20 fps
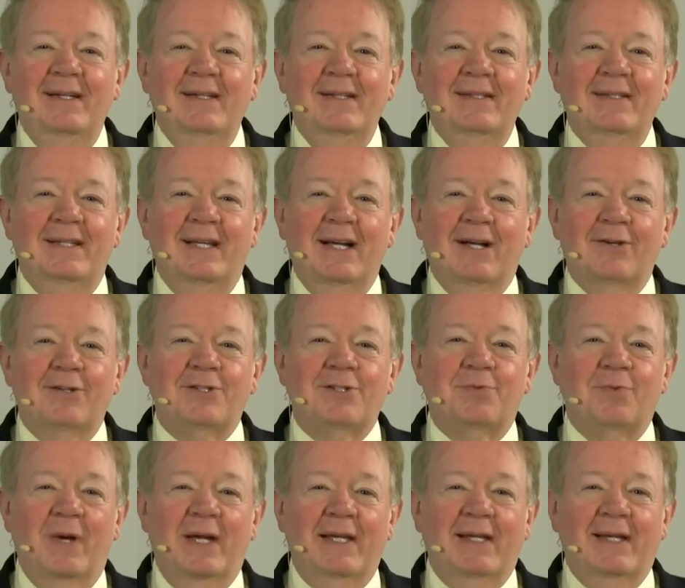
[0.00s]
Dear
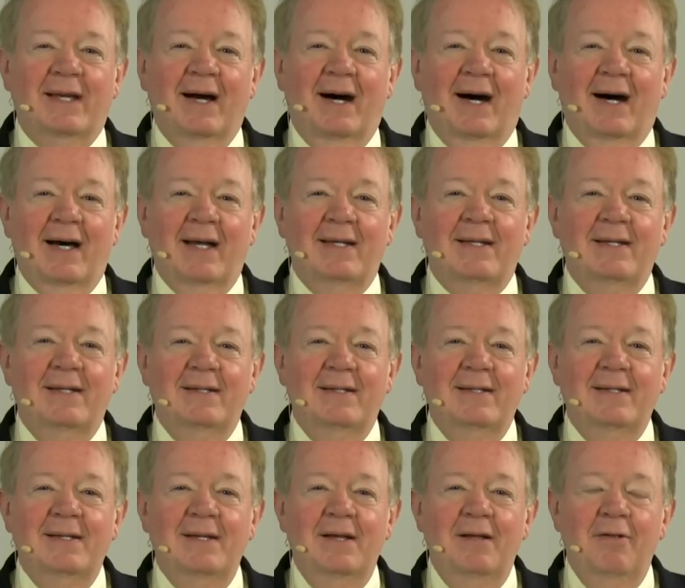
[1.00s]
sweet God,
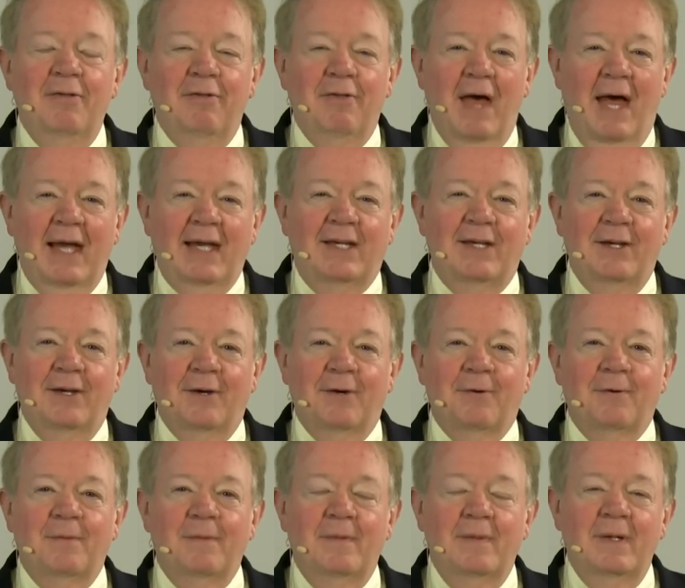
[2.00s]
thank
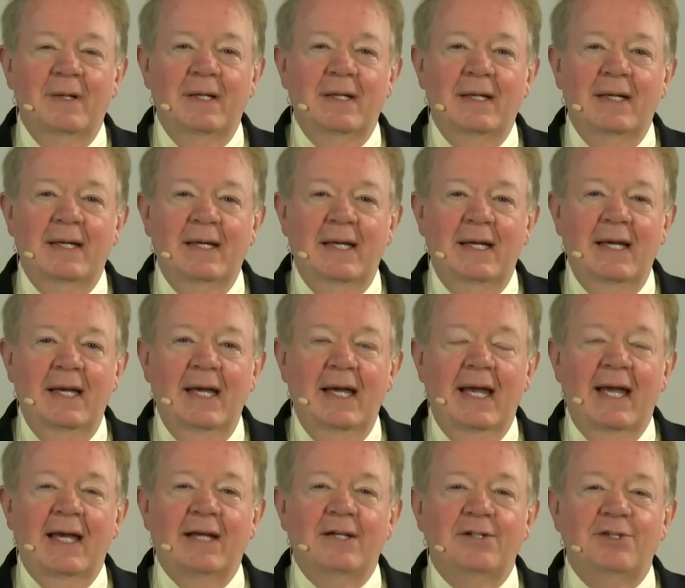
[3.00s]
you.
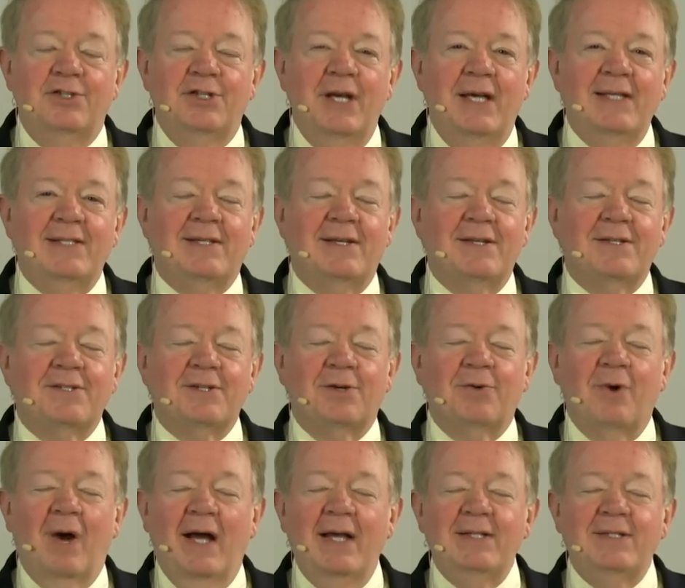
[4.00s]
In Jesus
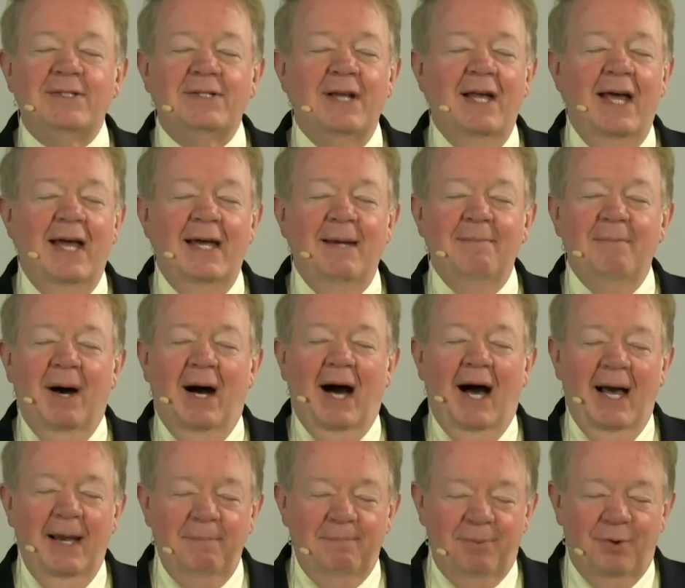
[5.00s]
Christ's name,
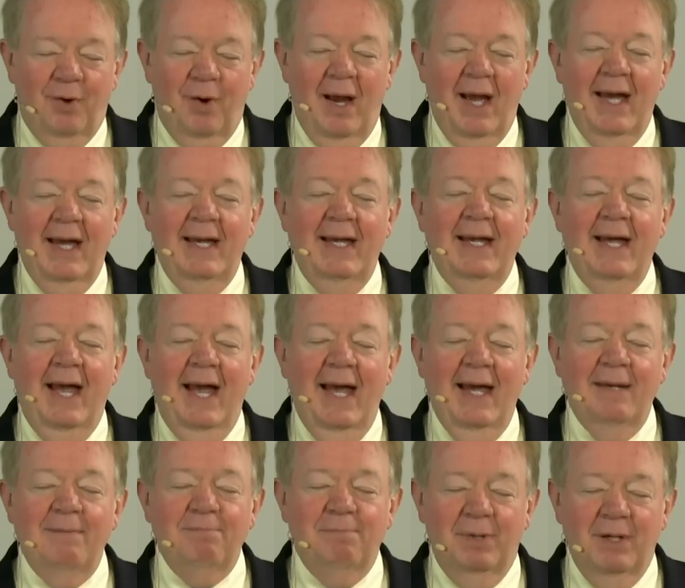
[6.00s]
I pray
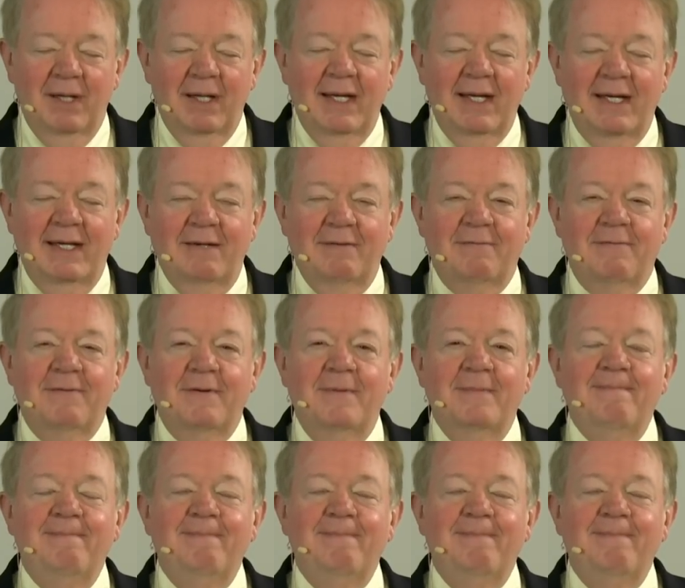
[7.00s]
and believe.